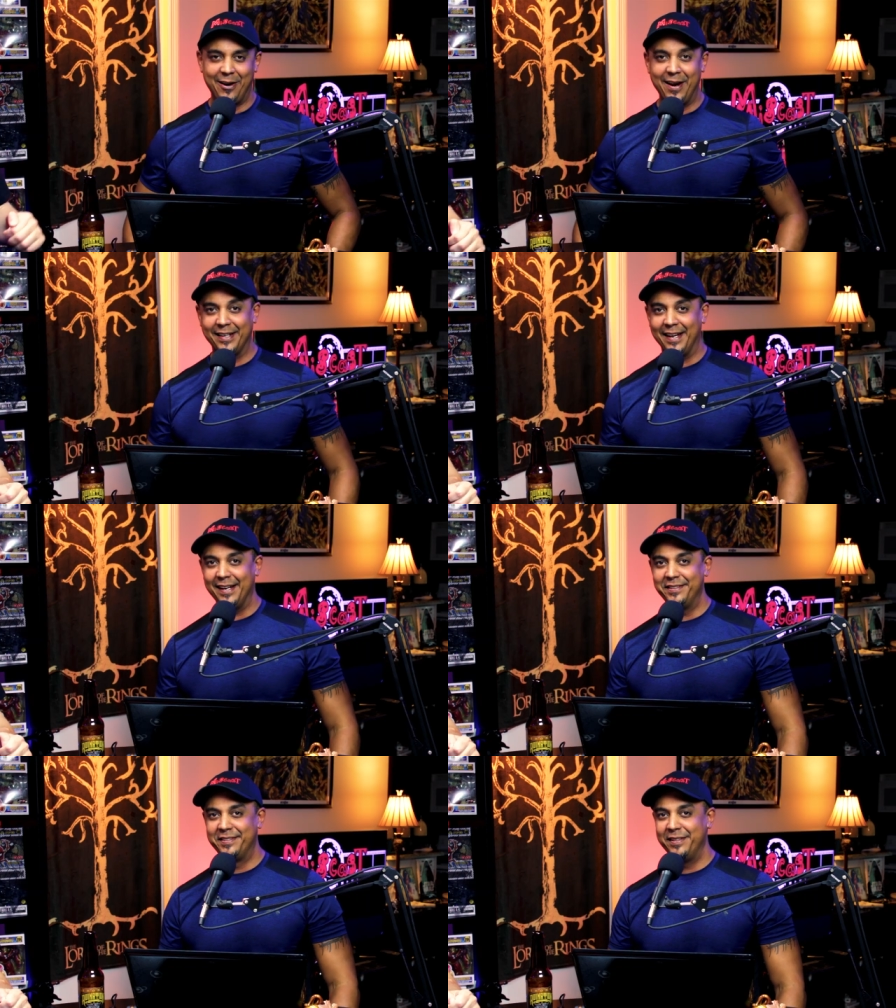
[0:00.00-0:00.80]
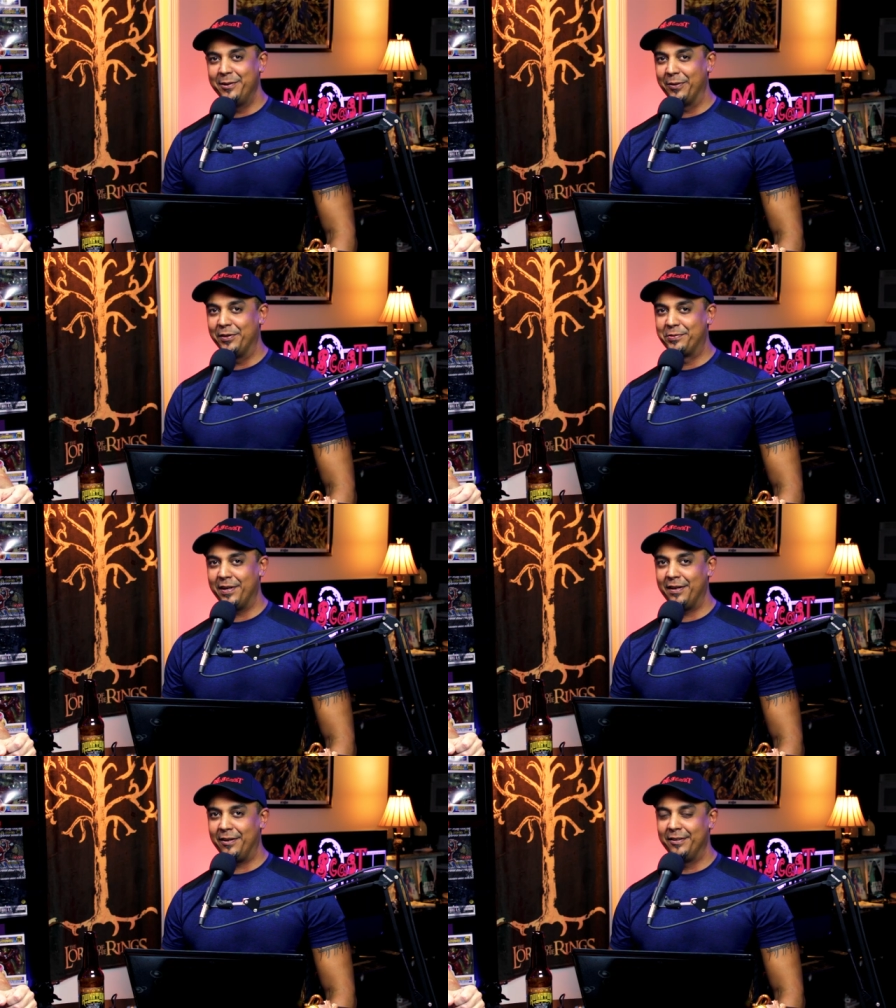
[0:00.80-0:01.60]
all right, guys, you know the
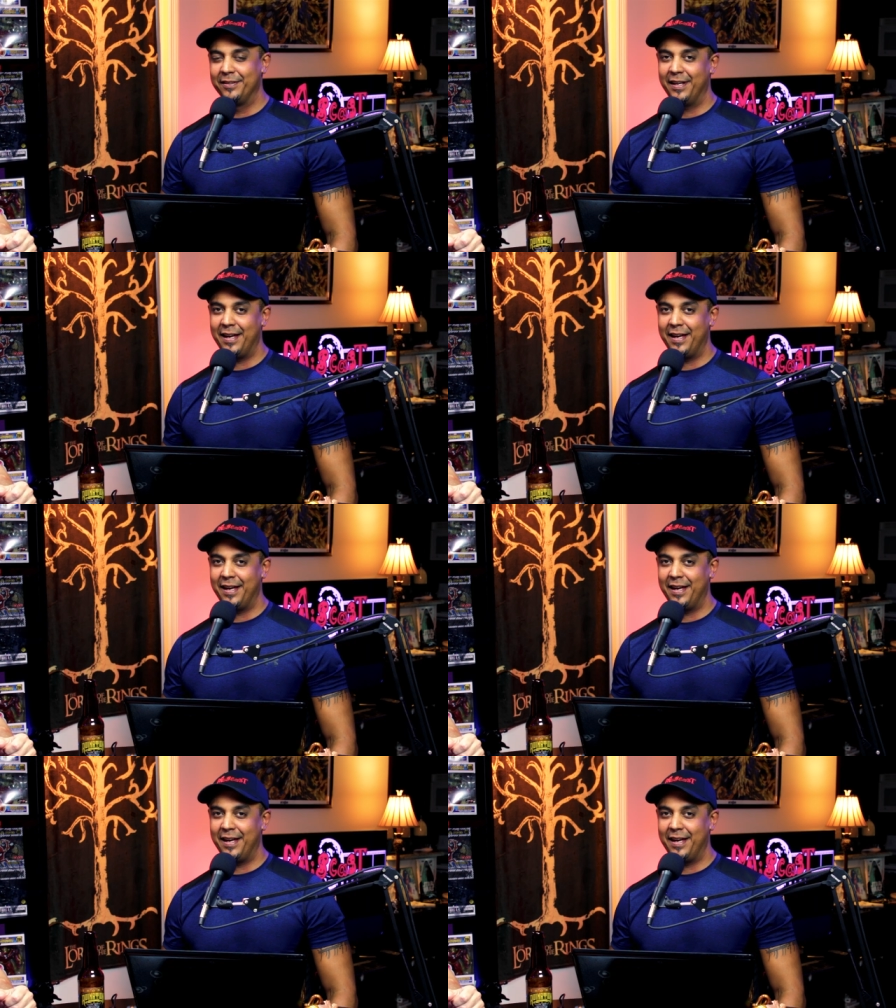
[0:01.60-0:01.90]
drill.